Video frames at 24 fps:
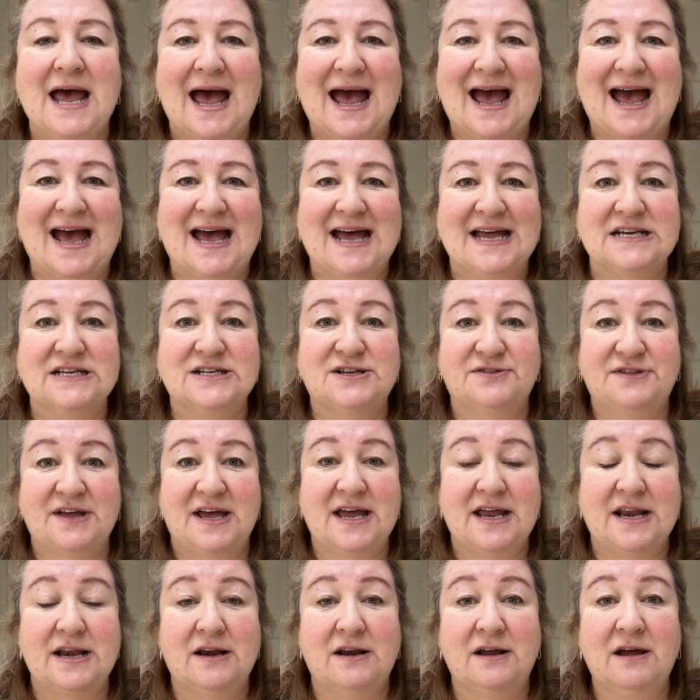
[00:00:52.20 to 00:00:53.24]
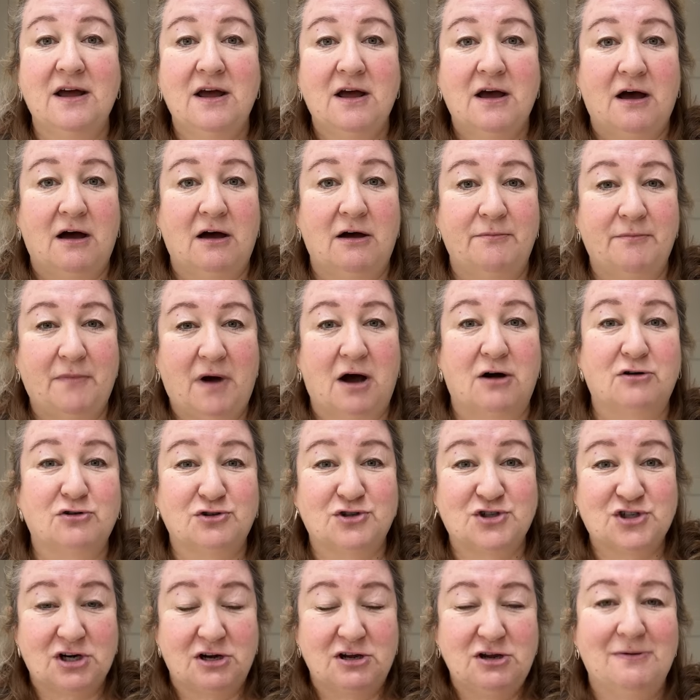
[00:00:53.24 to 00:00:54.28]
and then I'll
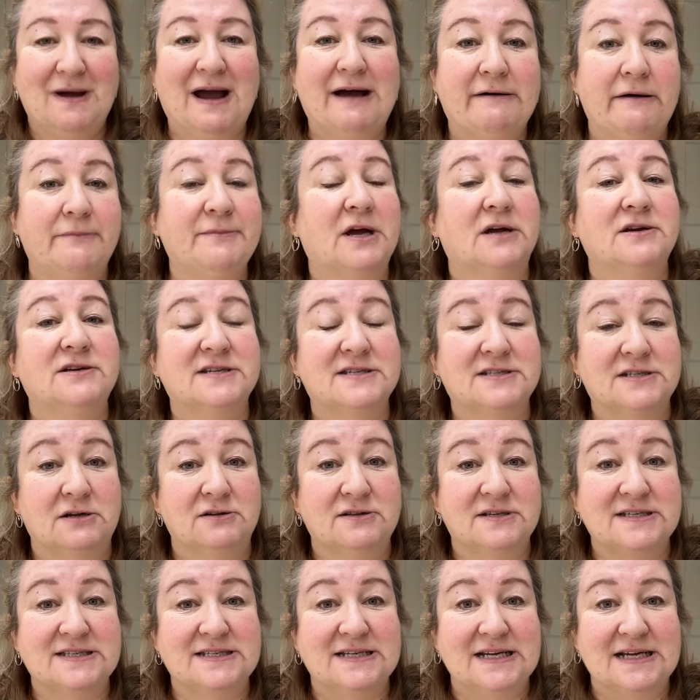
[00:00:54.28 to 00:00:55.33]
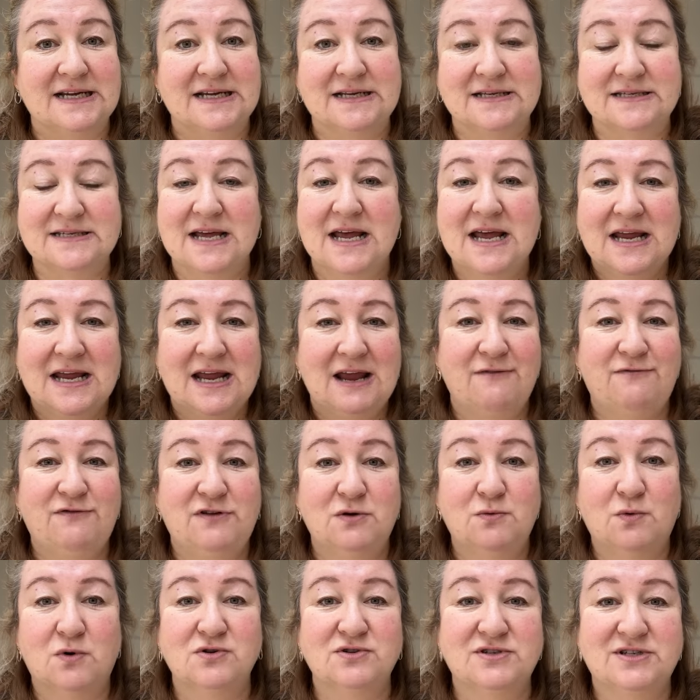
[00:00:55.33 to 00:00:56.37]
show you how I'm going to sow the seeds. If
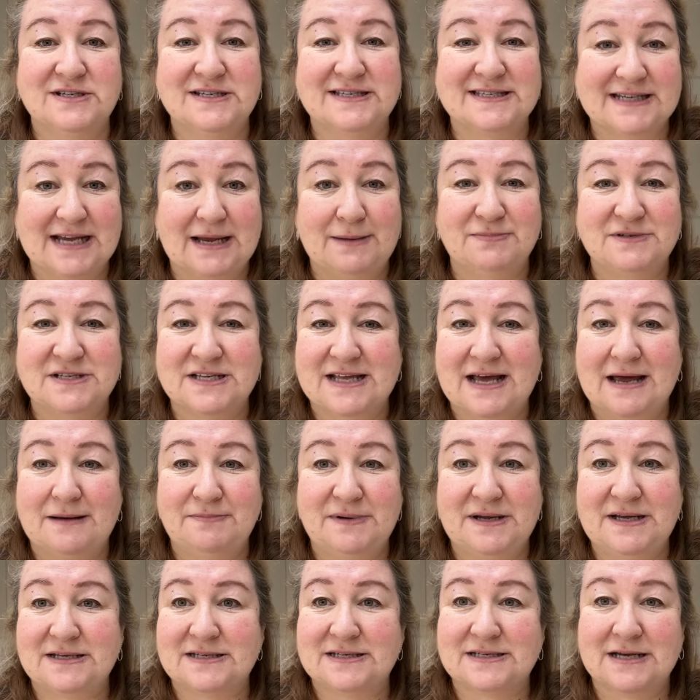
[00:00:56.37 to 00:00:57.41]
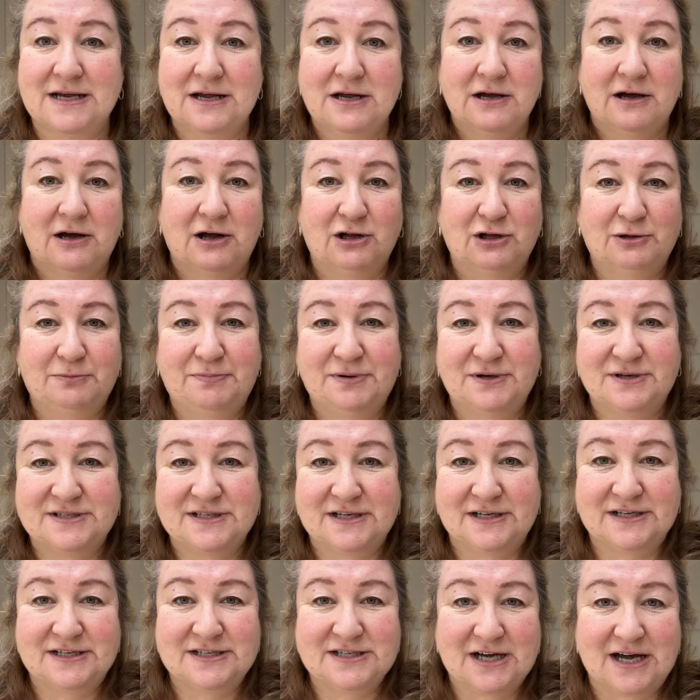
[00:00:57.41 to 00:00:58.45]
you want to skip to that bit, I'll put
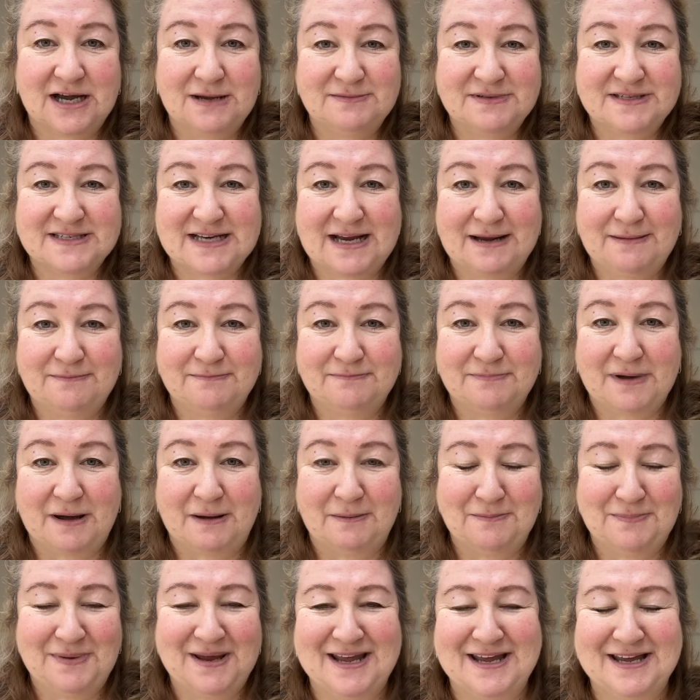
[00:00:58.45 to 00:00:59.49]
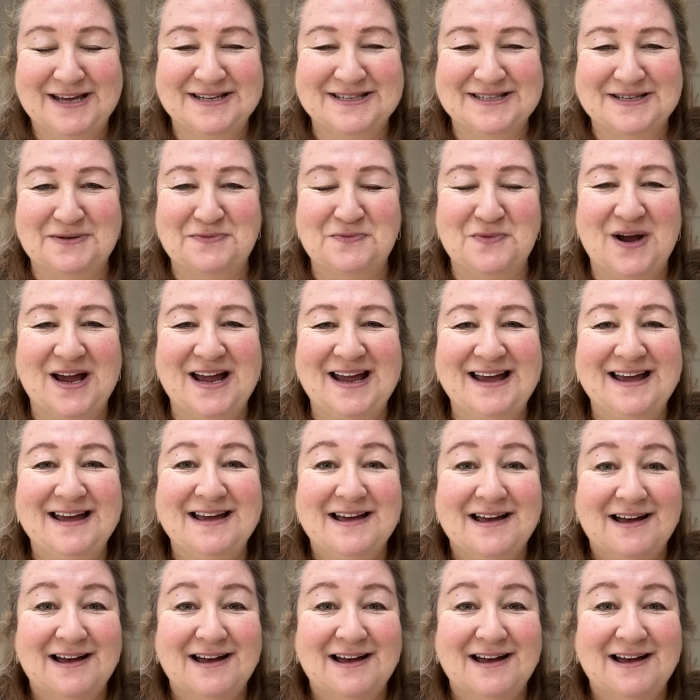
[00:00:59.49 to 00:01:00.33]
a timestamp up here somewhere,